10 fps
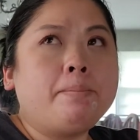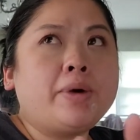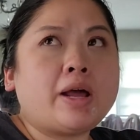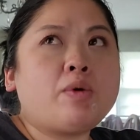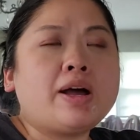
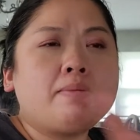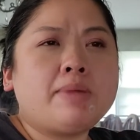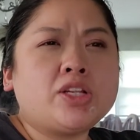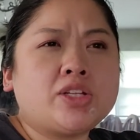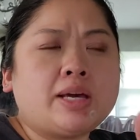But I want to
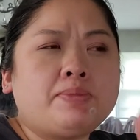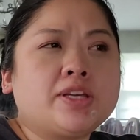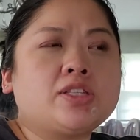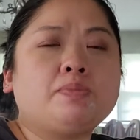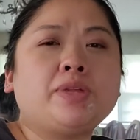mention that
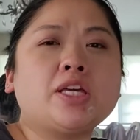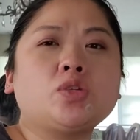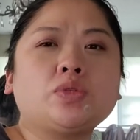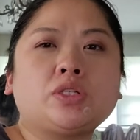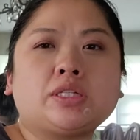because the
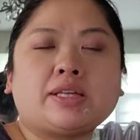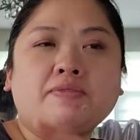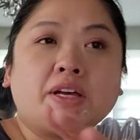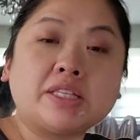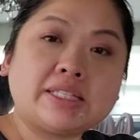place was just, I
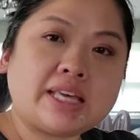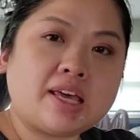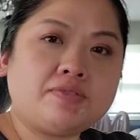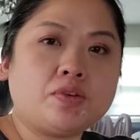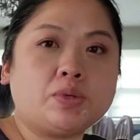felt
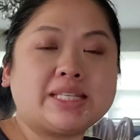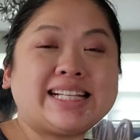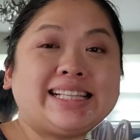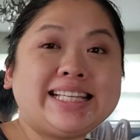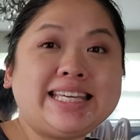safe. It was
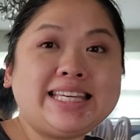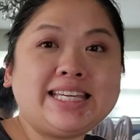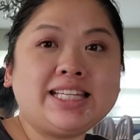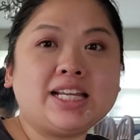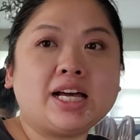
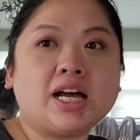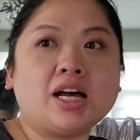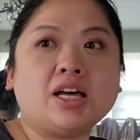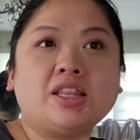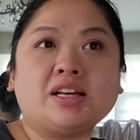clean.
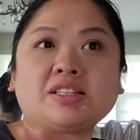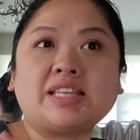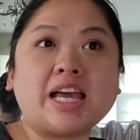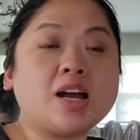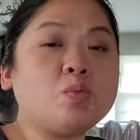Uh, the
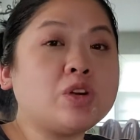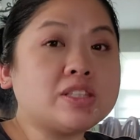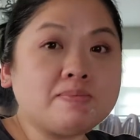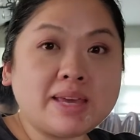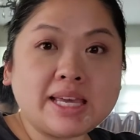exam was
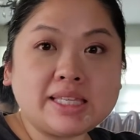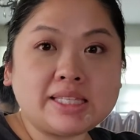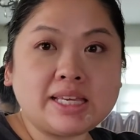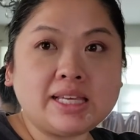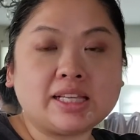
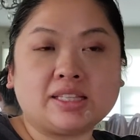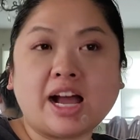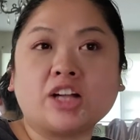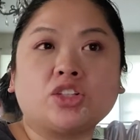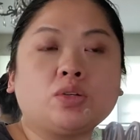amazing. The
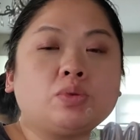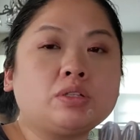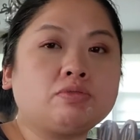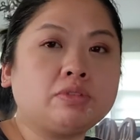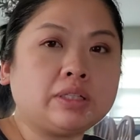doctor
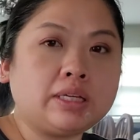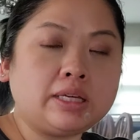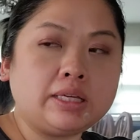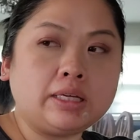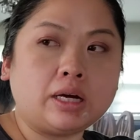was
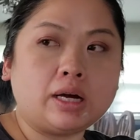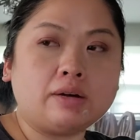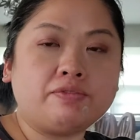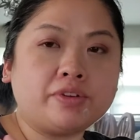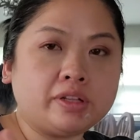really uh,
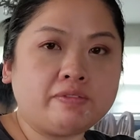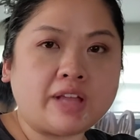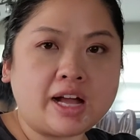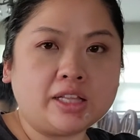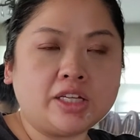full of
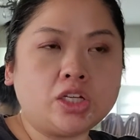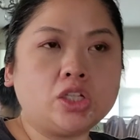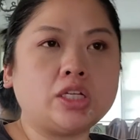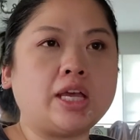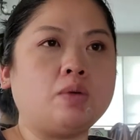
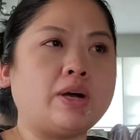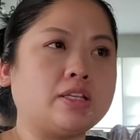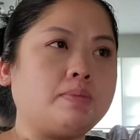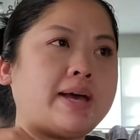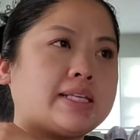knowledge and
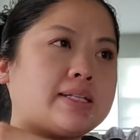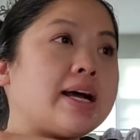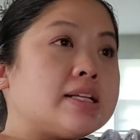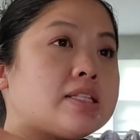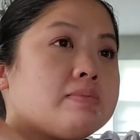wanted to pass it
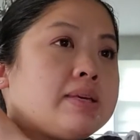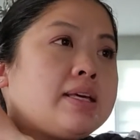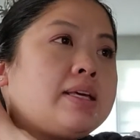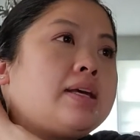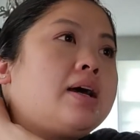on to
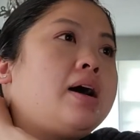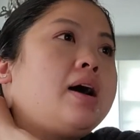me.